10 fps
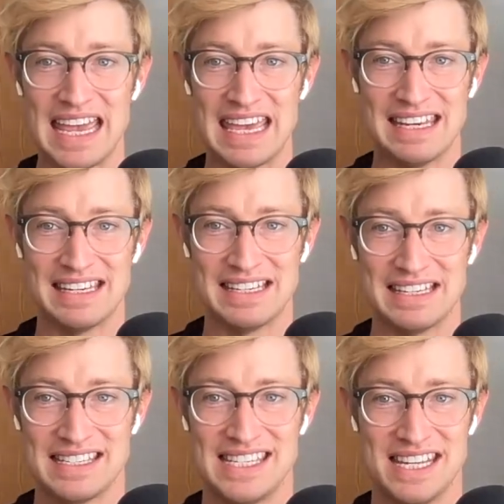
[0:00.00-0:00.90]
it
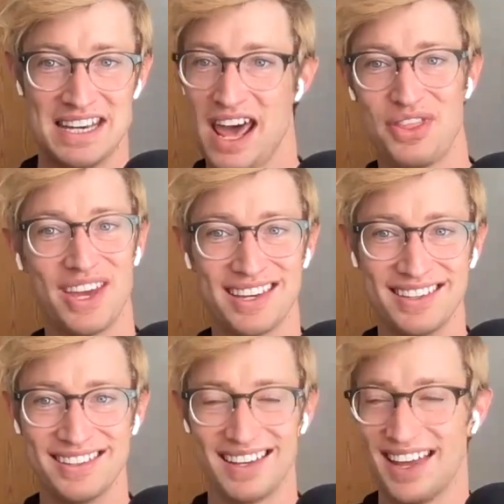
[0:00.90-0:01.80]
did
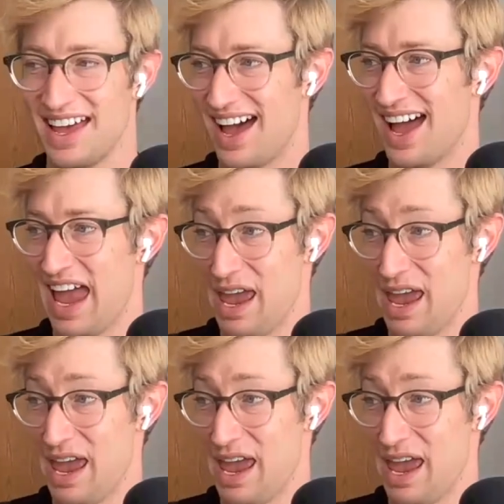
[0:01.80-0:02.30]
nothing, Mm.